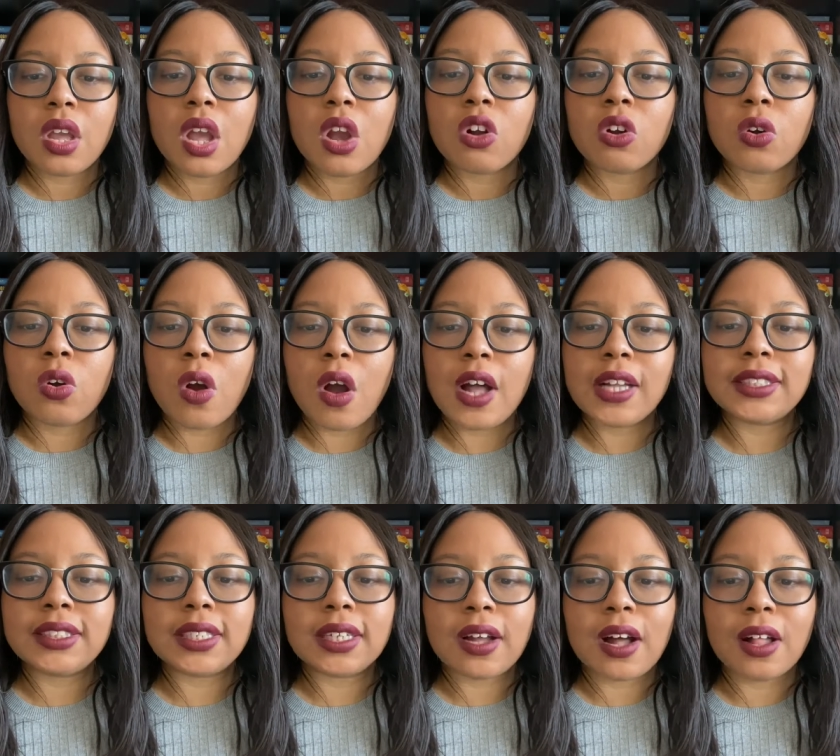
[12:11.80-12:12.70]
crossed
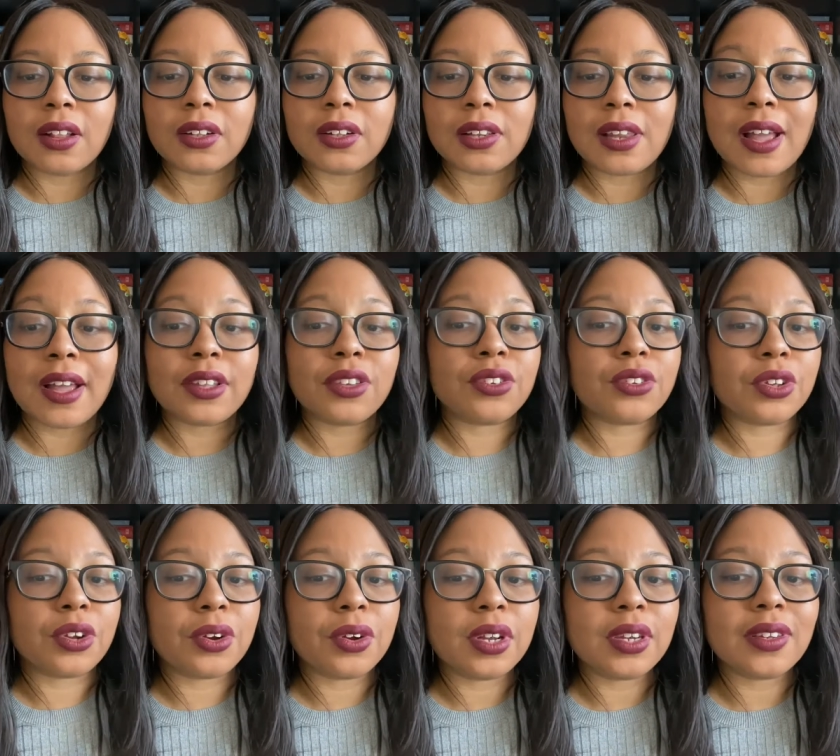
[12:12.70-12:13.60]
the color lines
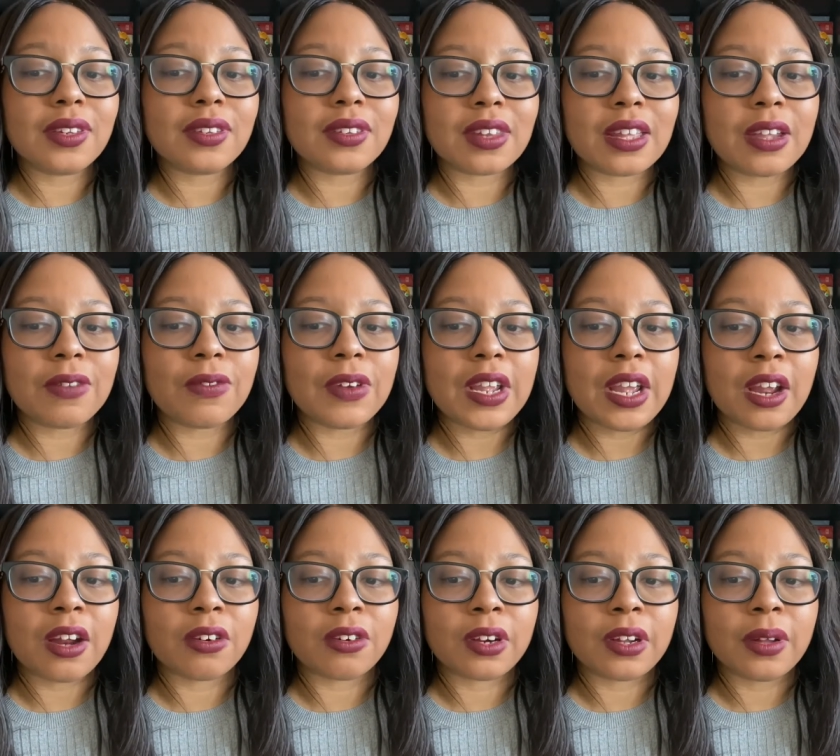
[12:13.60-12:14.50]
during the slavery
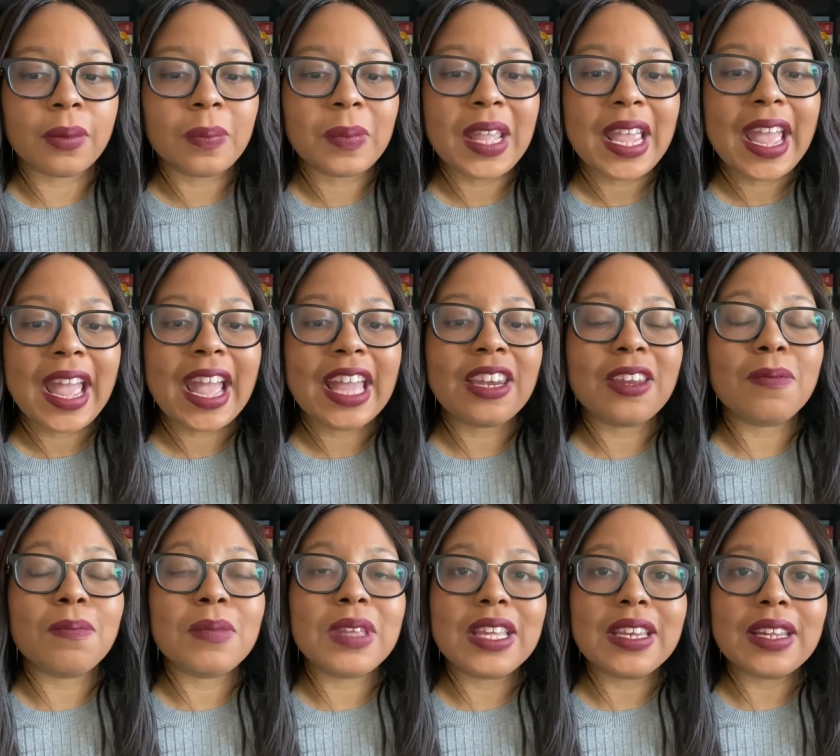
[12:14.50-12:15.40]
era and
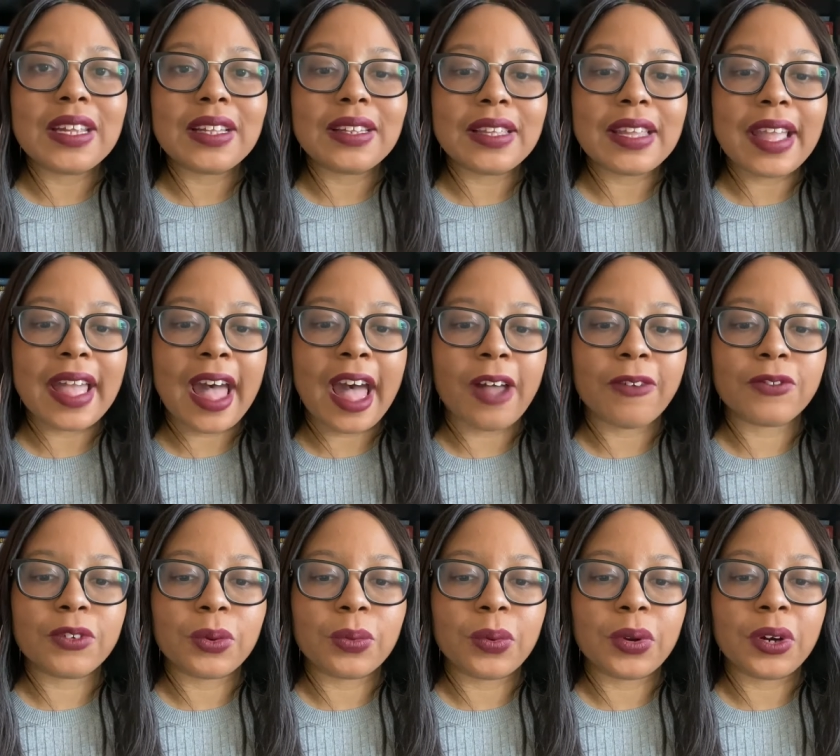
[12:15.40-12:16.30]
immediately
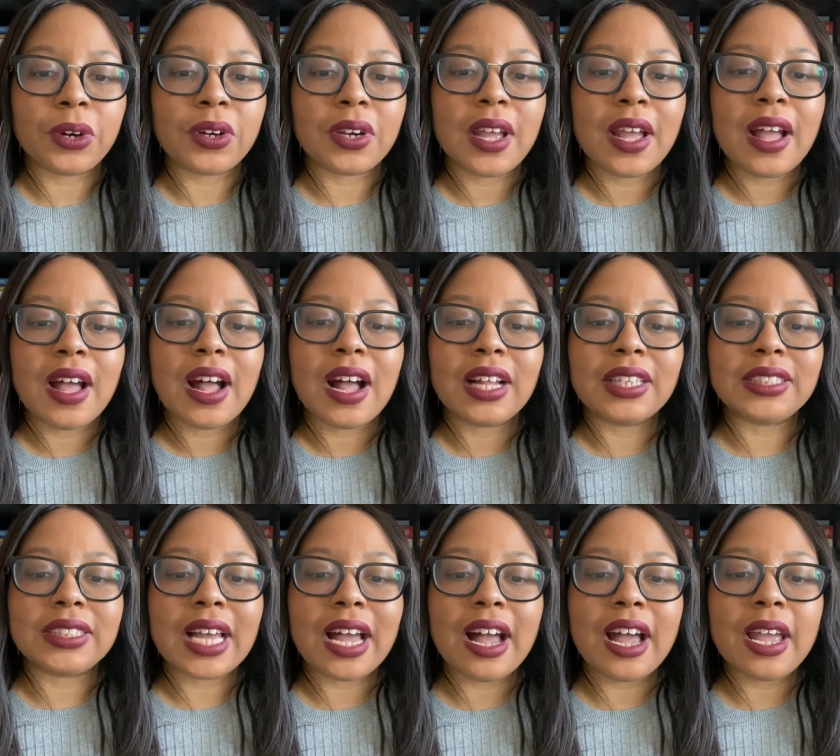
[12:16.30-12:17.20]
afterward, a
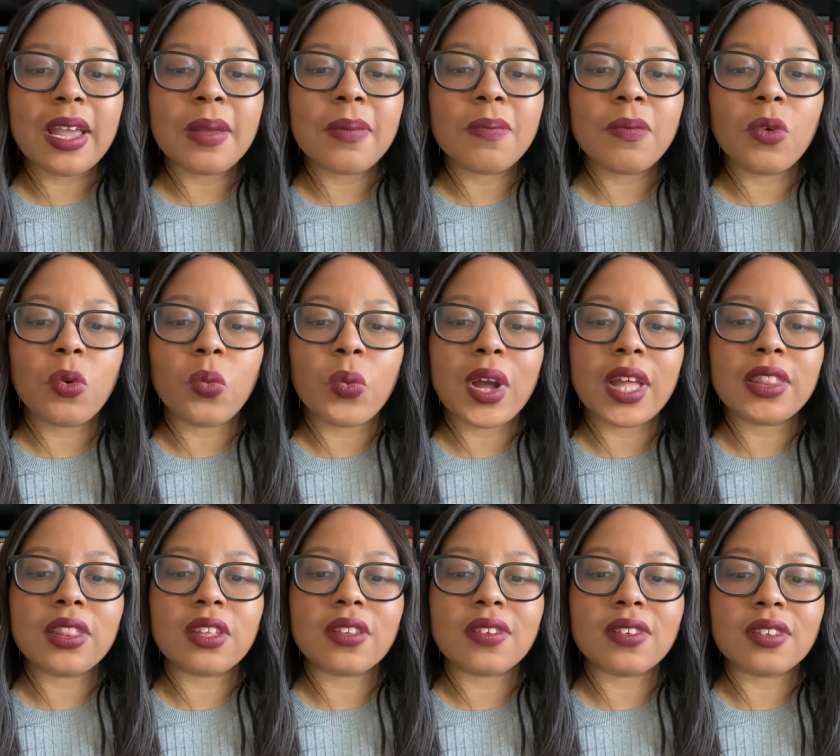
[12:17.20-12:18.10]
time when
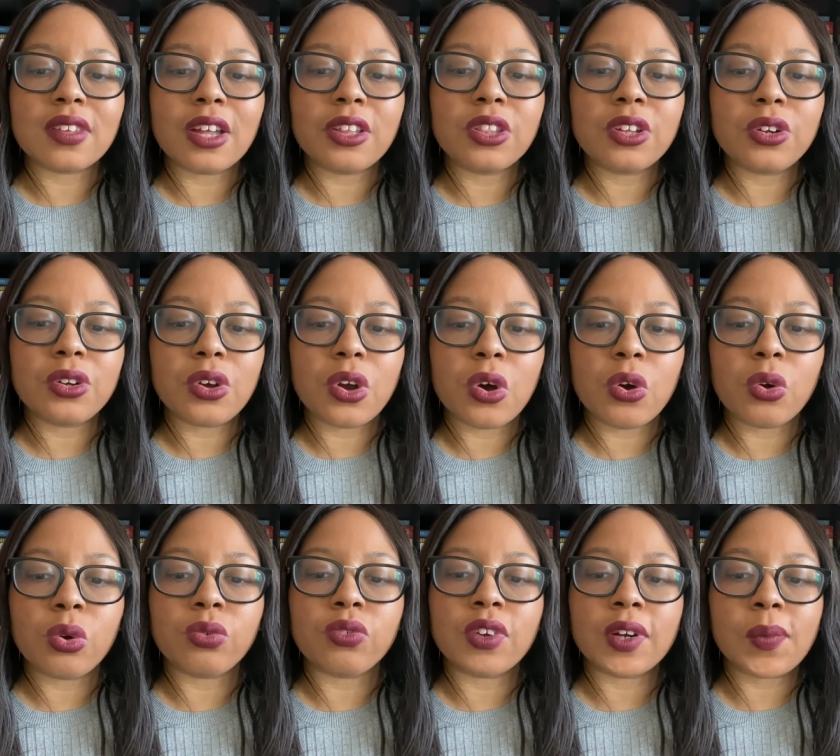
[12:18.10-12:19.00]
the Southern
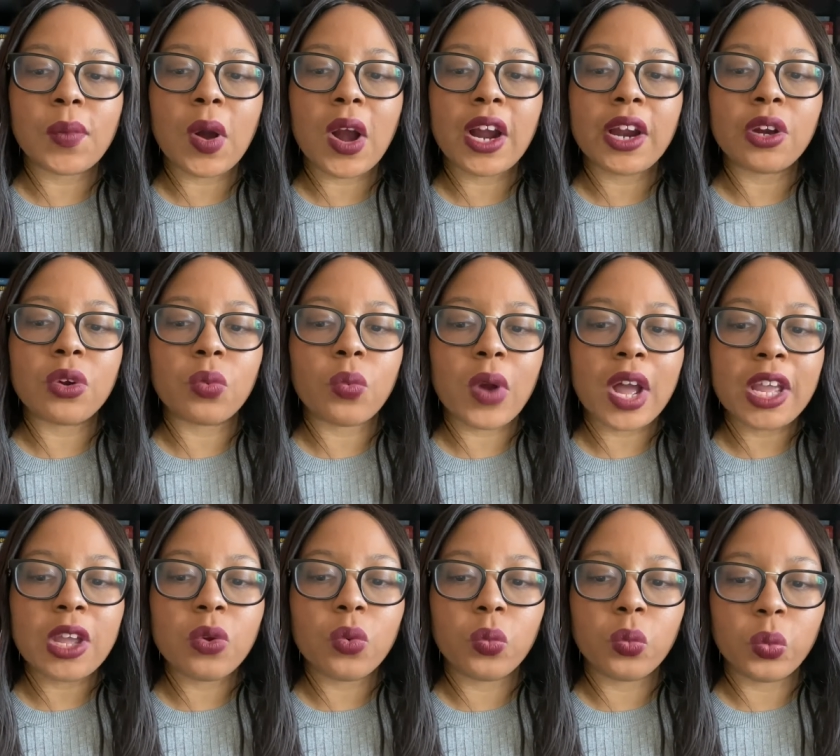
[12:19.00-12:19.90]
Code required
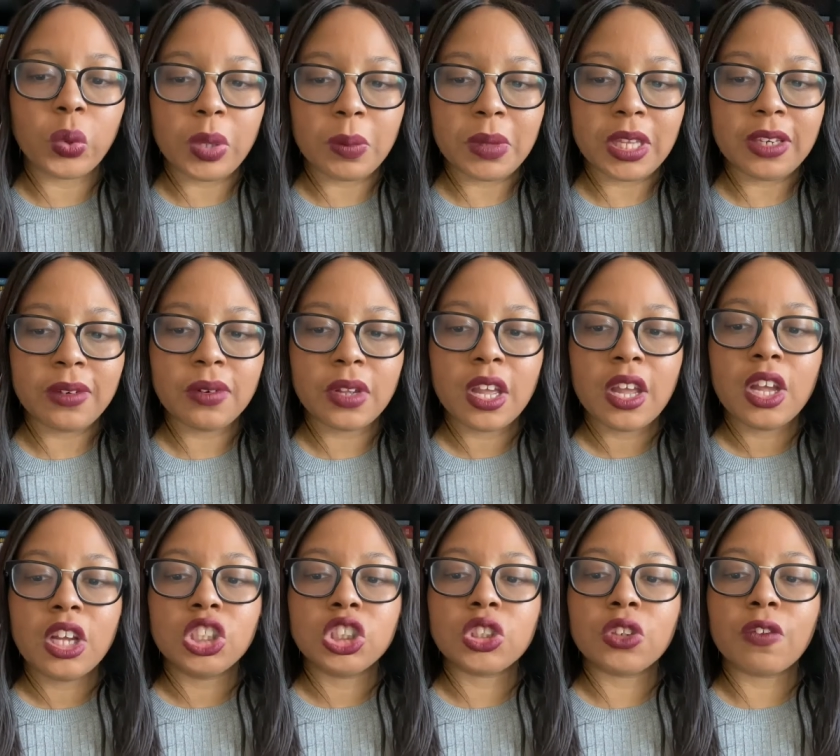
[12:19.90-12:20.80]
white women
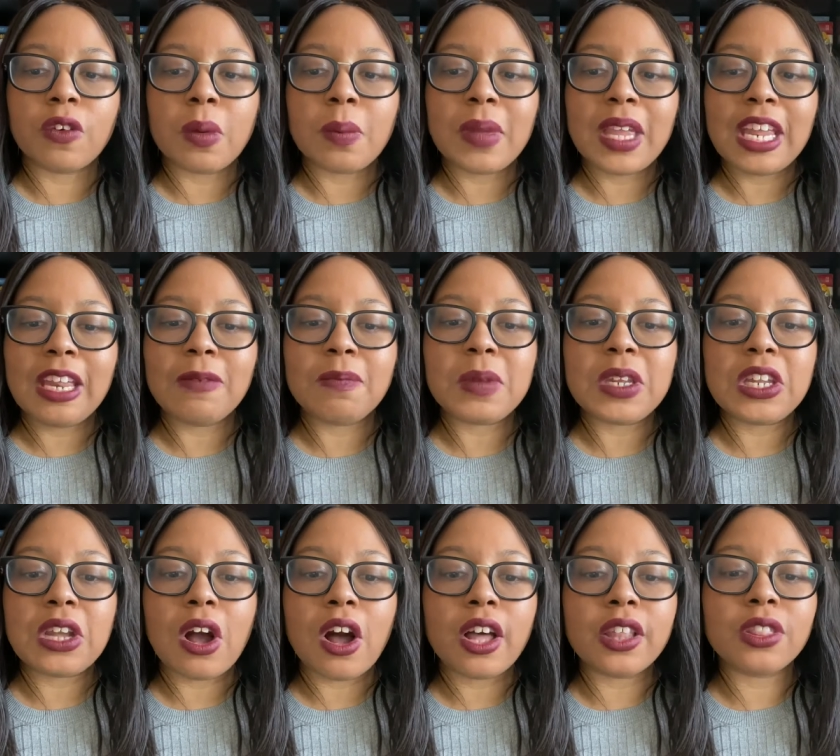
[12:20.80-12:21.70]
to remain
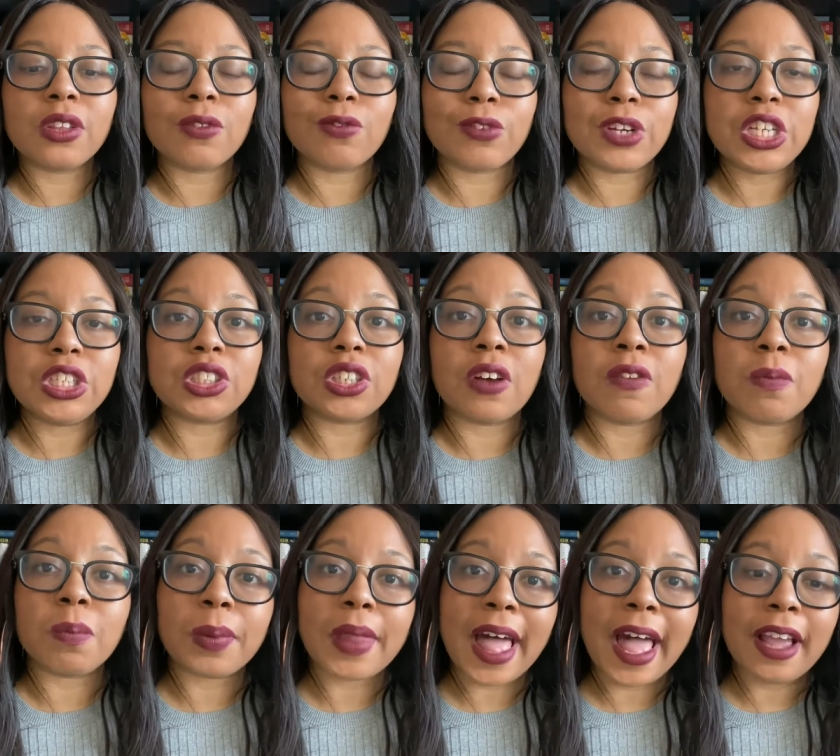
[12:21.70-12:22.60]
beyond the reach of
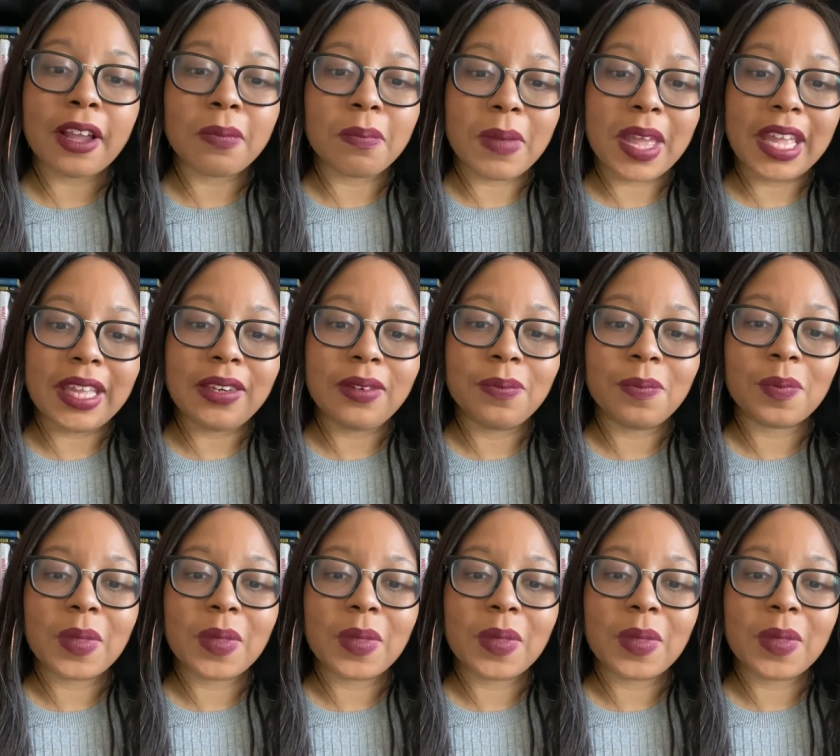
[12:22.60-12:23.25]
black men